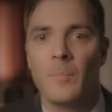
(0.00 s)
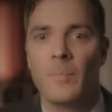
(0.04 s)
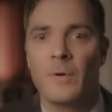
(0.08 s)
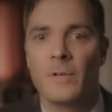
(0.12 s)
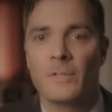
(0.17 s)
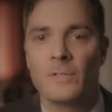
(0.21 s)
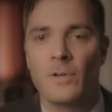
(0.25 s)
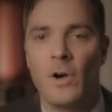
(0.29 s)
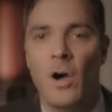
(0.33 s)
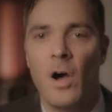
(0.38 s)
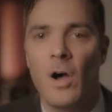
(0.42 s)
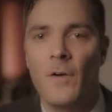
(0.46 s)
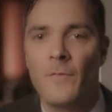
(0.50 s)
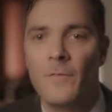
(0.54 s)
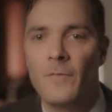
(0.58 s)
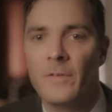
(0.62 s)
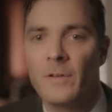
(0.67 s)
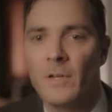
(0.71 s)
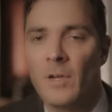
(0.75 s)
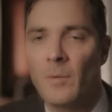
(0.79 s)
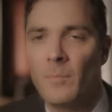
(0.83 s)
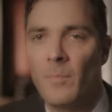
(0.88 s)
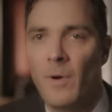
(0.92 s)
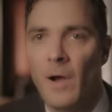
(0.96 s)
but is
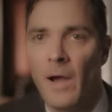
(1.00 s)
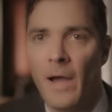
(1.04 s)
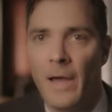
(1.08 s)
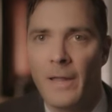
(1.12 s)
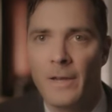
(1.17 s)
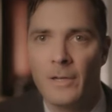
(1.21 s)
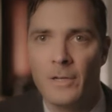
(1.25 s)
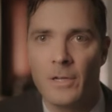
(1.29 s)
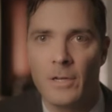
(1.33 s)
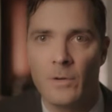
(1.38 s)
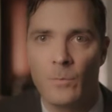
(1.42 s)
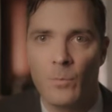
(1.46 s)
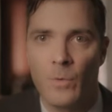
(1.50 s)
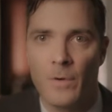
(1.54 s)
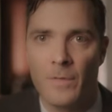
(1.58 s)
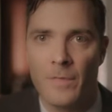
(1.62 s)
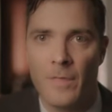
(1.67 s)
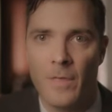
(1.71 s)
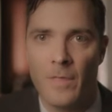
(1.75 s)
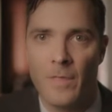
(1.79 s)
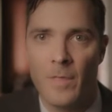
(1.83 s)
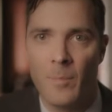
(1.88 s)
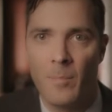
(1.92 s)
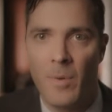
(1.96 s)
often combined
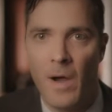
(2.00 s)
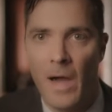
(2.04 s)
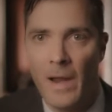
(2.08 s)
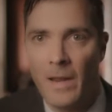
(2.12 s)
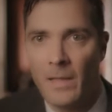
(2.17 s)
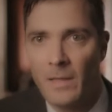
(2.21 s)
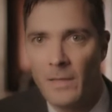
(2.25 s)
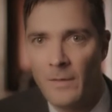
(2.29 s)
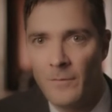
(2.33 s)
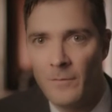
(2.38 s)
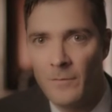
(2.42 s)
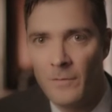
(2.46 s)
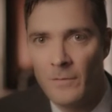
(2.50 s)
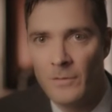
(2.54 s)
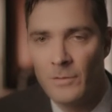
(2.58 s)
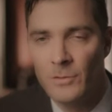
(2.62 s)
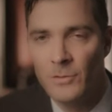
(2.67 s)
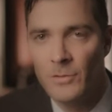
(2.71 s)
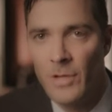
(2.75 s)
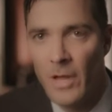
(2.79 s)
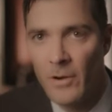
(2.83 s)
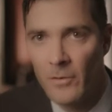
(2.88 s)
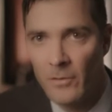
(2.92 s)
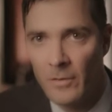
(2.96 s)
with the body lift
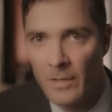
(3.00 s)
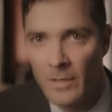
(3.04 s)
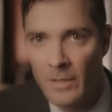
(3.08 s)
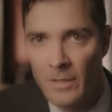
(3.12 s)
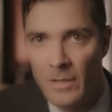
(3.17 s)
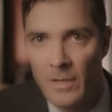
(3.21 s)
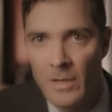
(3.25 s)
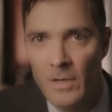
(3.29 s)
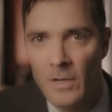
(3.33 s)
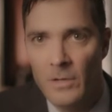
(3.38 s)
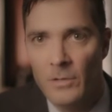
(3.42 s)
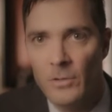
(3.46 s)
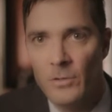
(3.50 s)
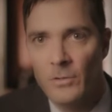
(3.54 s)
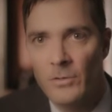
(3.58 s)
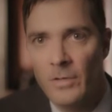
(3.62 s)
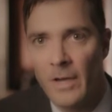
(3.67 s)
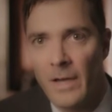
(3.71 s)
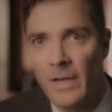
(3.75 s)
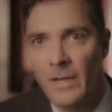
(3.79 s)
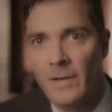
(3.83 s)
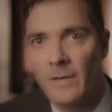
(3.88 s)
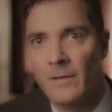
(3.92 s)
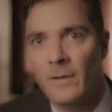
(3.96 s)
generally to
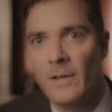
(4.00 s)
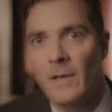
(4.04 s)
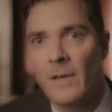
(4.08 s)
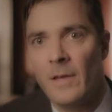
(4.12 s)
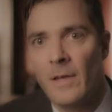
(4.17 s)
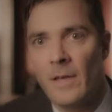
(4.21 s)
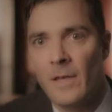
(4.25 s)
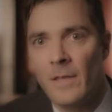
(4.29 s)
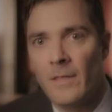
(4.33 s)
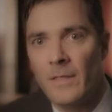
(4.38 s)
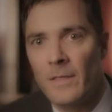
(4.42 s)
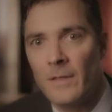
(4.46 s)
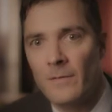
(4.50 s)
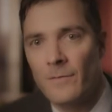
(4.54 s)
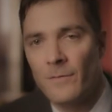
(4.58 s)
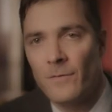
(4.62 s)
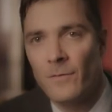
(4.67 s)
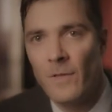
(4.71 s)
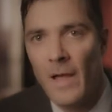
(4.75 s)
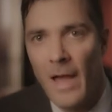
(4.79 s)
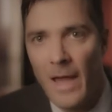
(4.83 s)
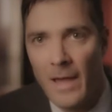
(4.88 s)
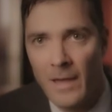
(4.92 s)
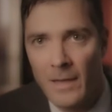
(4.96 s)
tighten the
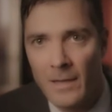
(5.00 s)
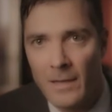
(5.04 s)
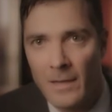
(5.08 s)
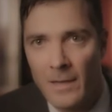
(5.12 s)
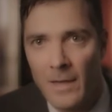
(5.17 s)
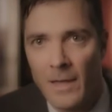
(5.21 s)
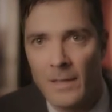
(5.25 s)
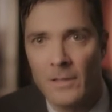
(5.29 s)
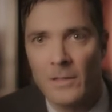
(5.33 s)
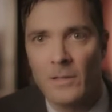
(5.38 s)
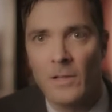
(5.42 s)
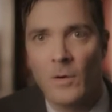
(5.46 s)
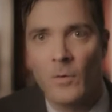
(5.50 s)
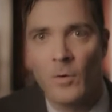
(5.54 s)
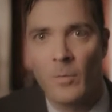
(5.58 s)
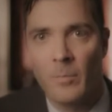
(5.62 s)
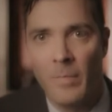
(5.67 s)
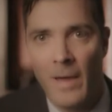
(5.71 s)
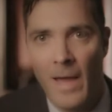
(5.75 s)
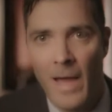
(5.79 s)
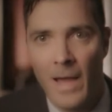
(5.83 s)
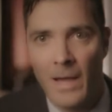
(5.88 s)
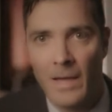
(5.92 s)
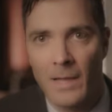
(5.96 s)
flank and the lower
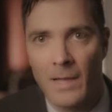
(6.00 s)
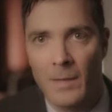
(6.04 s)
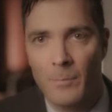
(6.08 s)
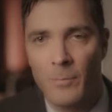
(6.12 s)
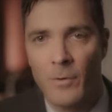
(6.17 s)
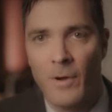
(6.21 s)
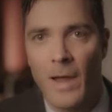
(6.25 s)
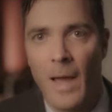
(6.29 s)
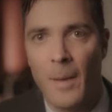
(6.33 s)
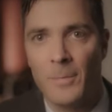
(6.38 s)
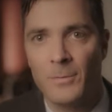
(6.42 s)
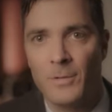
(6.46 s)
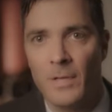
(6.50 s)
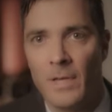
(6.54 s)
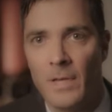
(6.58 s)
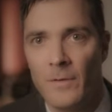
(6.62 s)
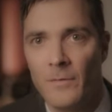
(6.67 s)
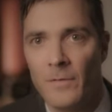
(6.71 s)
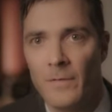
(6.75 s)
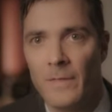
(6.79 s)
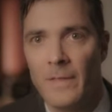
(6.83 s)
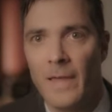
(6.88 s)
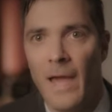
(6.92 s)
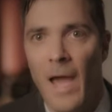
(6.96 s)
back, and perhaps
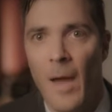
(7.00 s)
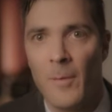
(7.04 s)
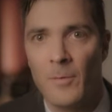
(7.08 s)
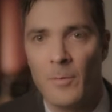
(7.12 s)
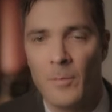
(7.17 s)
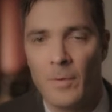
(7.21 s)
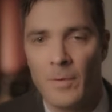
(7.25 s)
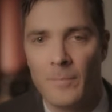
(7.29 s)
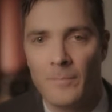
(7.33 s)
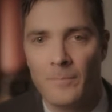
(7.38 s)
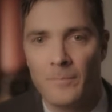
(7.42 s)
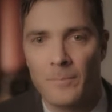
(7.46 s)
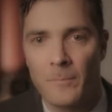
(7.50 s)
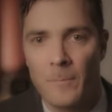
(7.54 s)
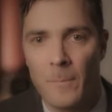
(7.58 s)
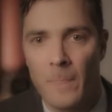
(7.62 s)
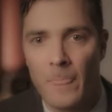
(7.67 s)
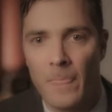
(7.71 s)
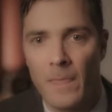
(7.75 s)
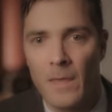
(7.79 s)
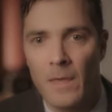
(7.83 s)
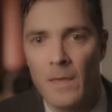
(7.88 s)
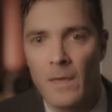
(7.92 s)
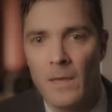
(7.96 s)
even the abdomen.
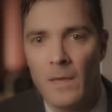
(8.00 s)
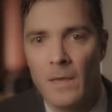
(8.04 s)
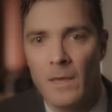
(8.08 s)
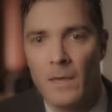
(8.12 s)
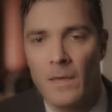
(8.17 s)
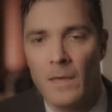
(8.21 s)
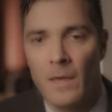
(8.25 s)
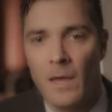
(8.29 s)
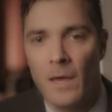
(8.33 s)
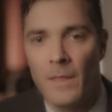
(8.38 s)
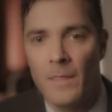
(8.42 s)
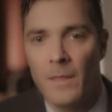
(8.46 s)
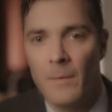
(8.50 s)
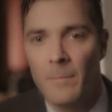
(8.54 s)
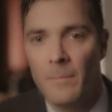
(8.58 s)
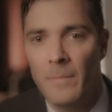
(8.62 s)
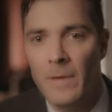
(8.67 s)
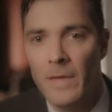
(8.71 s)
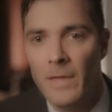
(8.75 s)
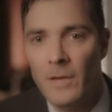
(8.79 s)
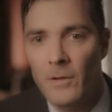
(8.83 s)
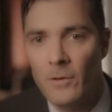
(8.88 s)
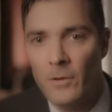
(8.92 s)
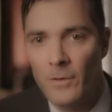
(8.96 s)
The
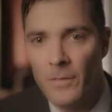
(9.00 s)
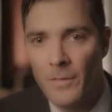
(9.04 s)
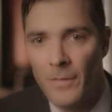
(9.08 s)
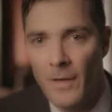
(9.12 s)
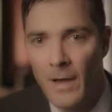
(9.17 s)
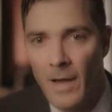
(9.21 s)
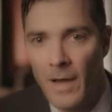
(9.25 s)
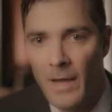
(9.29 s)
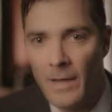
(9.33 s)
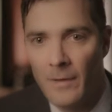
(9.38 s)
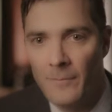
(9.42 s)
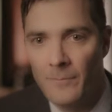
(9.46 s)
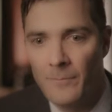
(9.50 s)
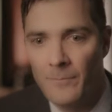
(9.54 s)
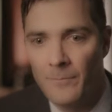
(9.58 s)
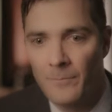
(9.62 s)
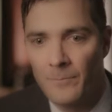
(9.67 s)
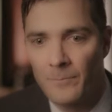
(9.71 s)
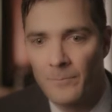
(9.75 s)
medial thigh